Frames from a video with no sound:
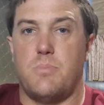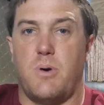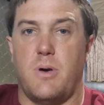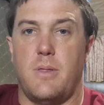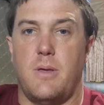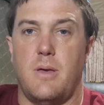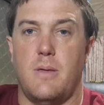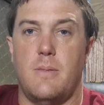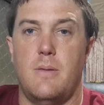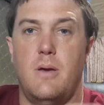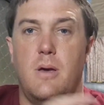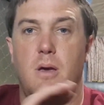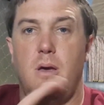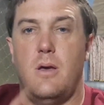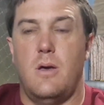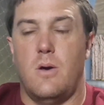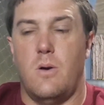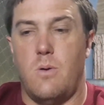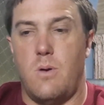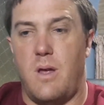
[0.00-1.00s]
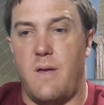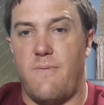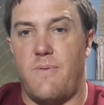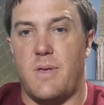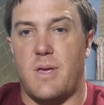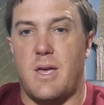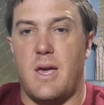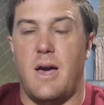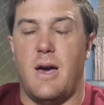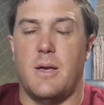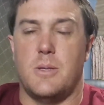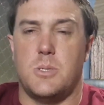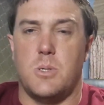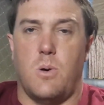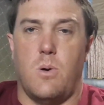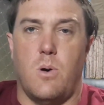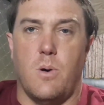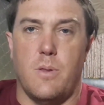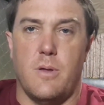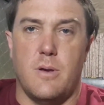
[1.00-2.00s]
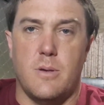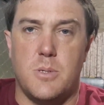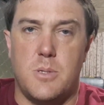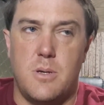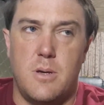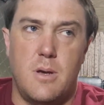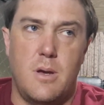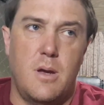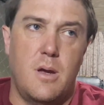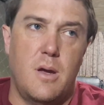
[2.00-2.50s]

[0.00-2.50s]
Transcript: by then, we'll have the cards on it,